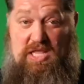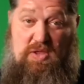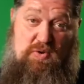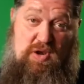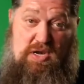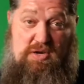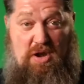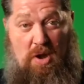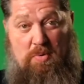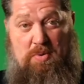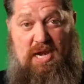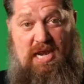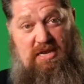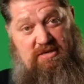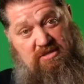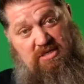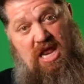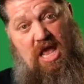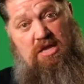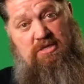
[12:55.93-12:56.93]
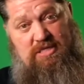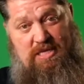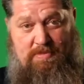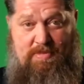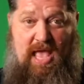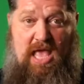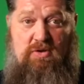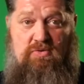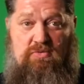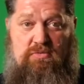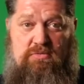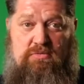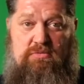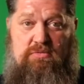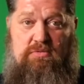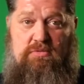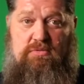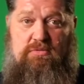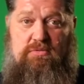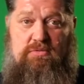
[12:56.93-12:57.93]
You know what nobody ever talks
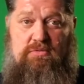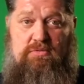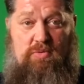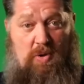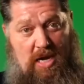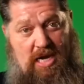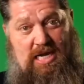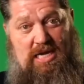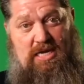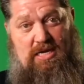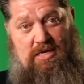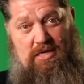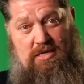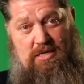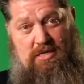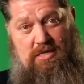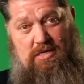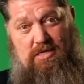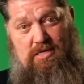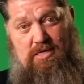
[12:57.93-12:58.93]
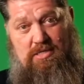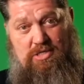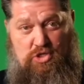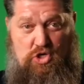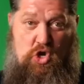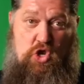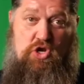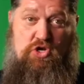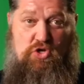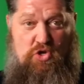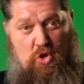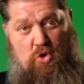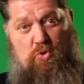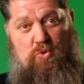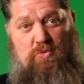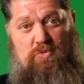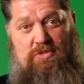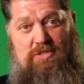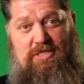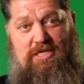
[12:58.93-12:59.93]
about? When
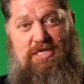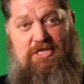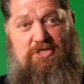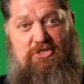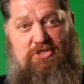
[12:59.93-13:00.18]
should you?